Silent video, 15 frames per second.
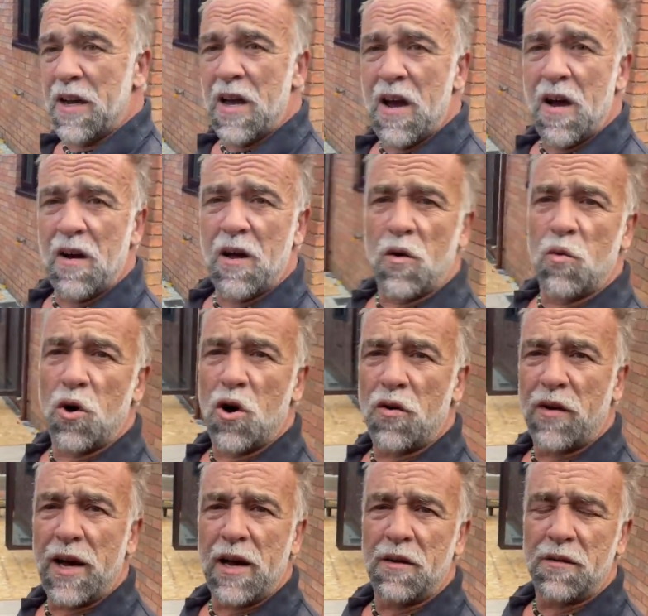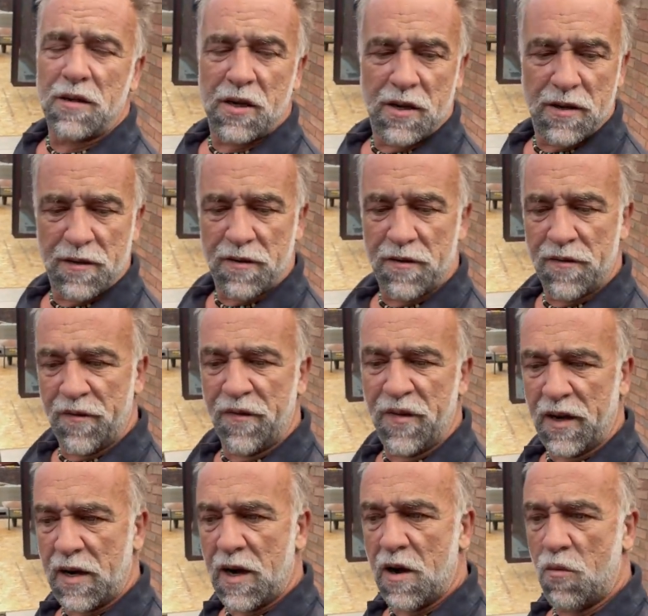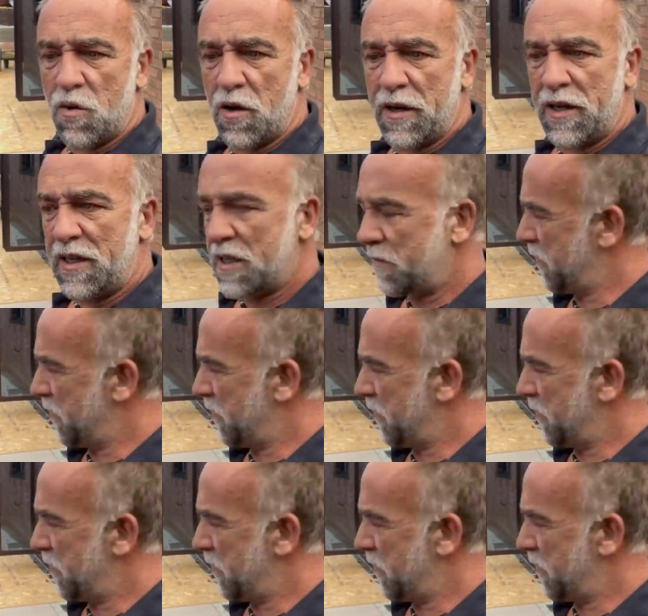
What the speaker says: a little walk round, figure out what needs to